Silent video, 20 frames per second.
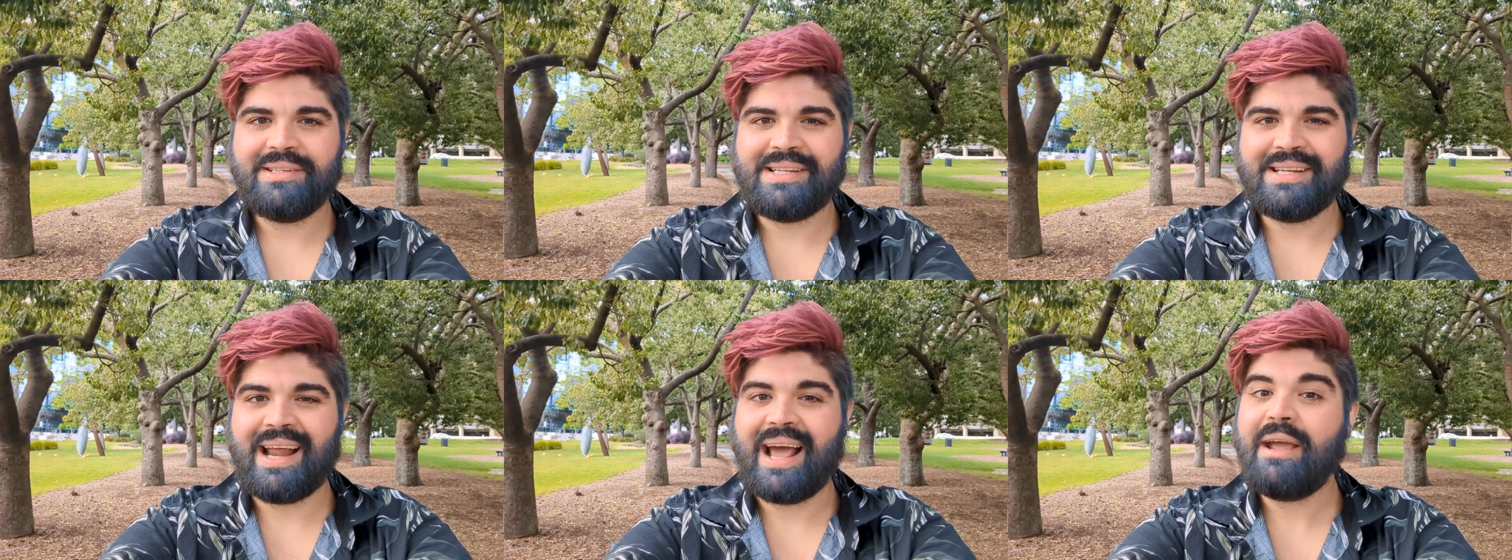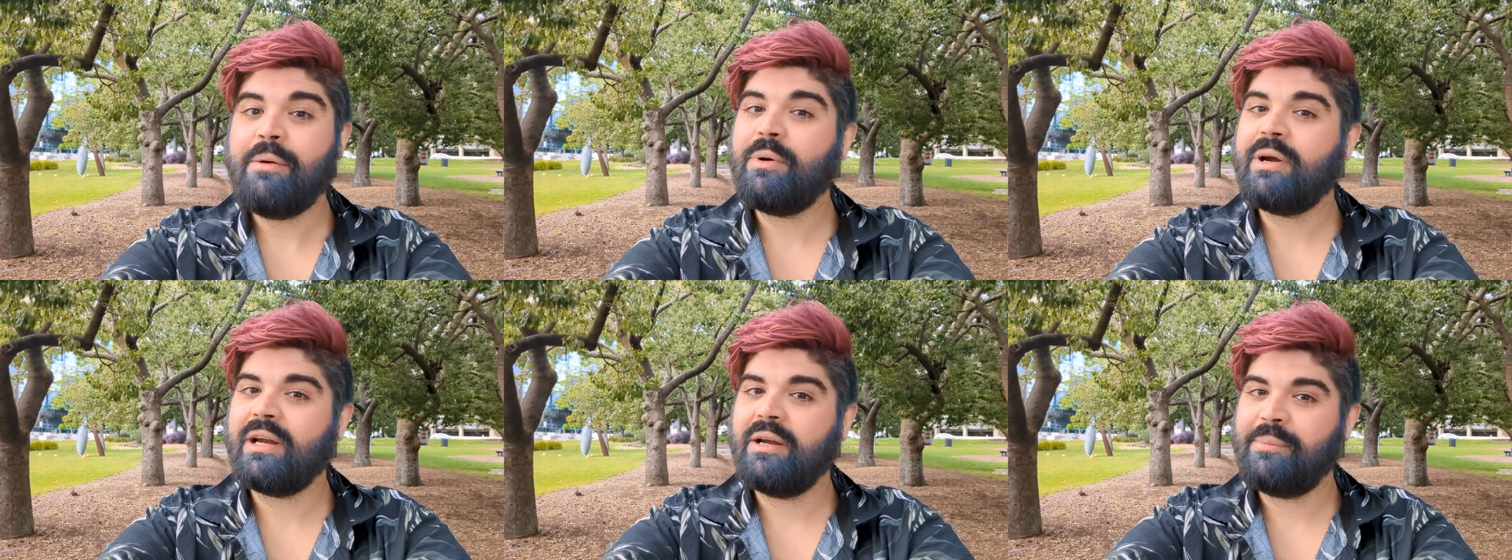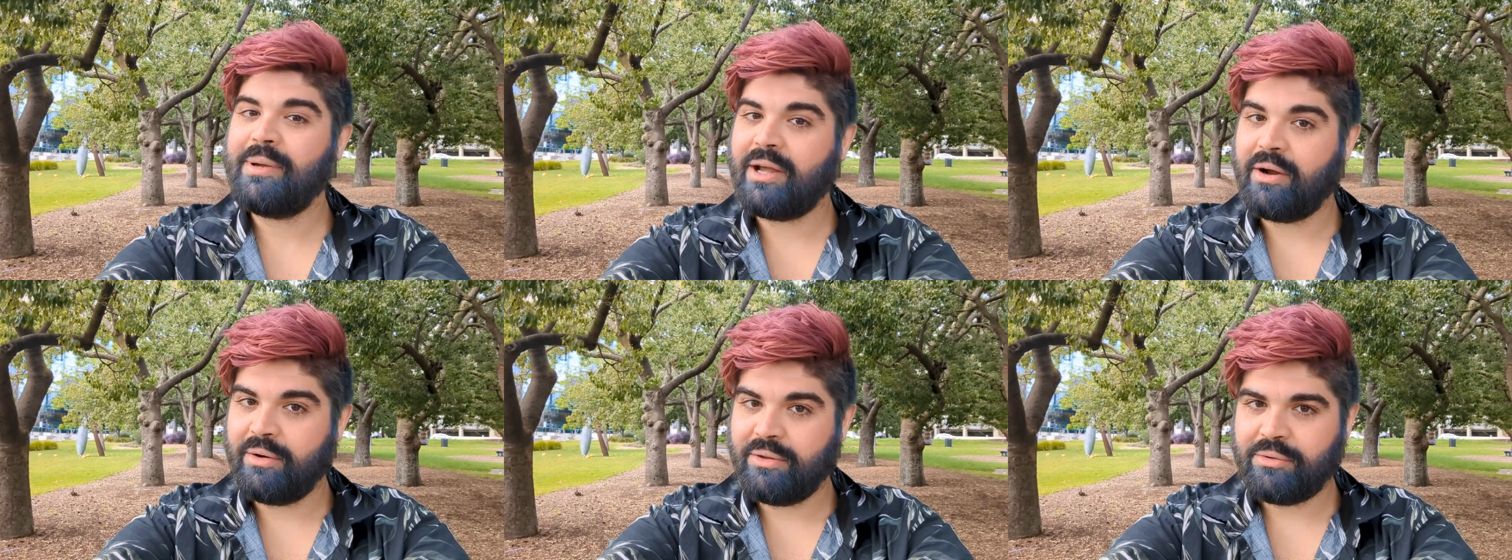Today we're going
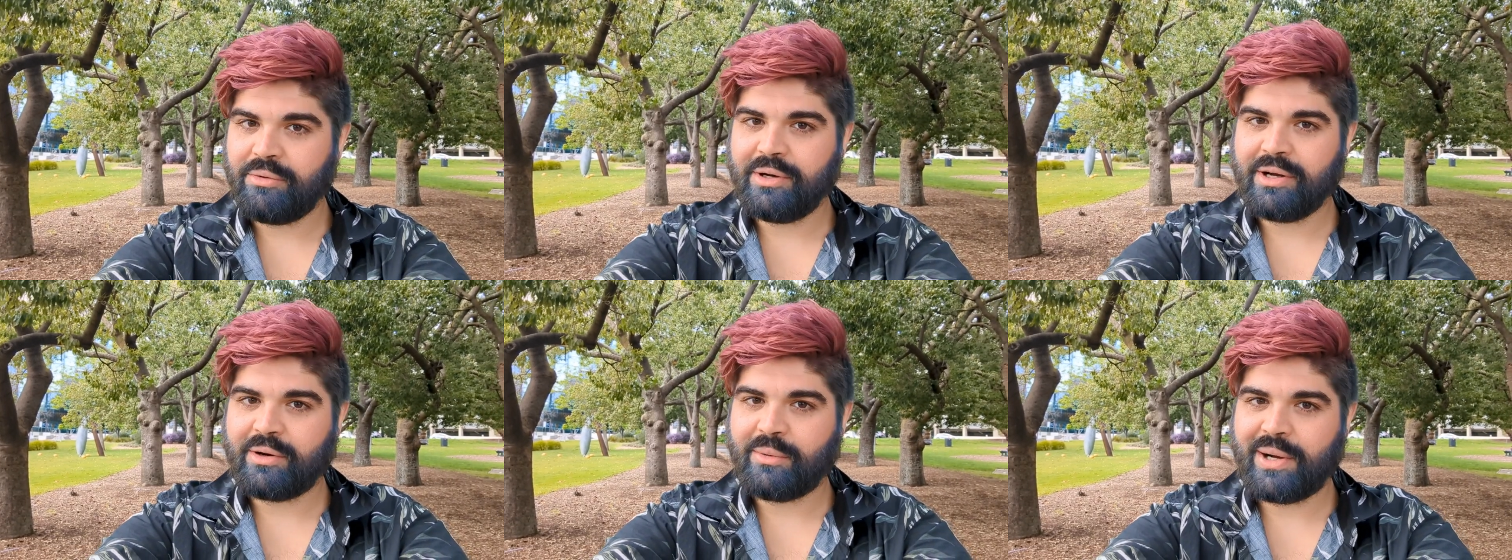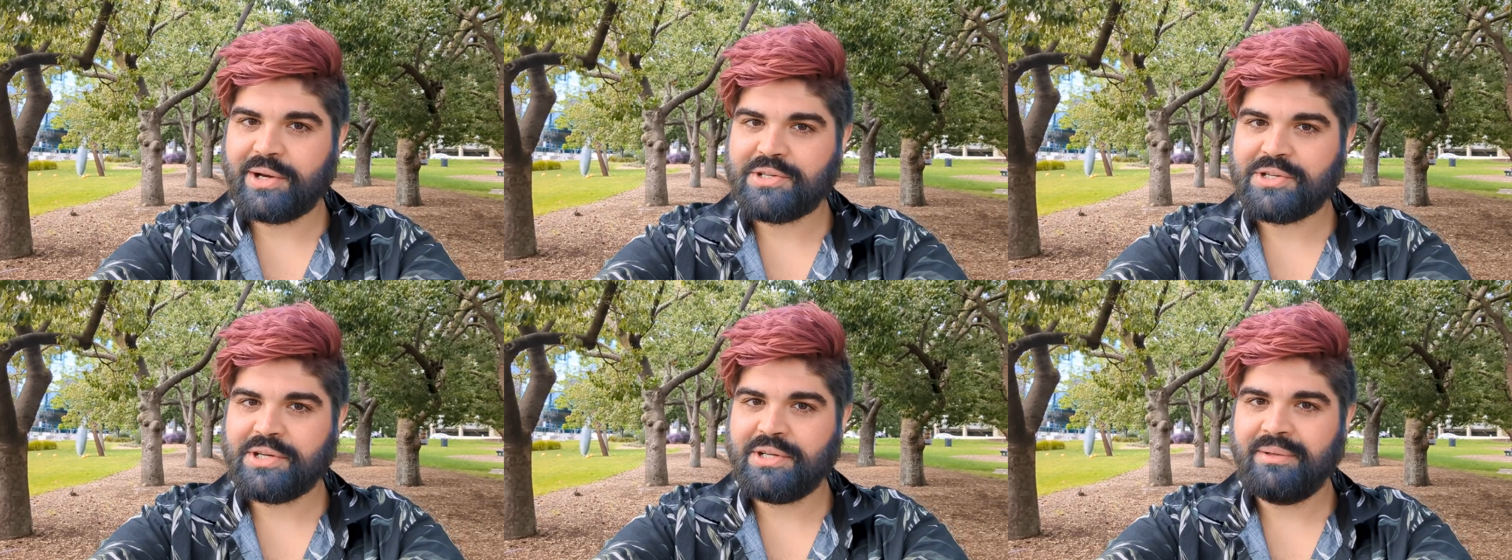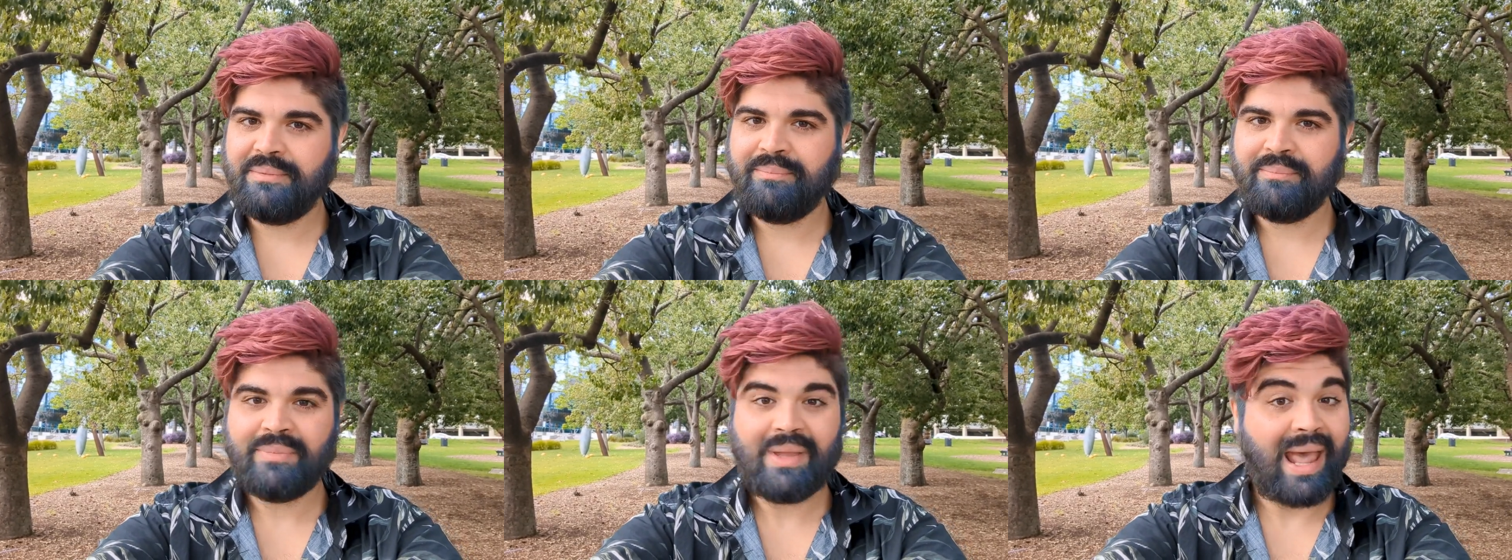to be going through your
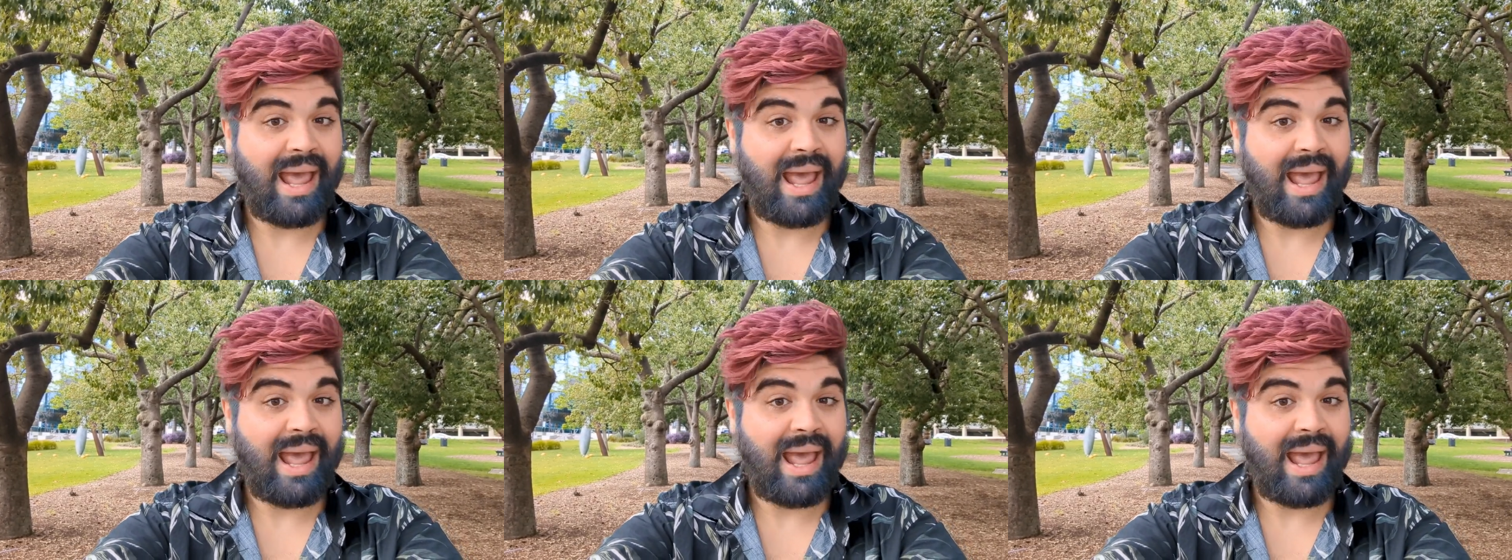question,